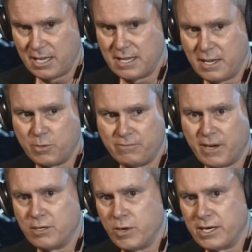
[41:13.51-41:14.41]
and they would
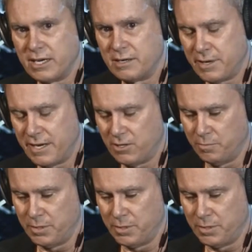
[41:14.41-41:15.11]
find a way to get them back home.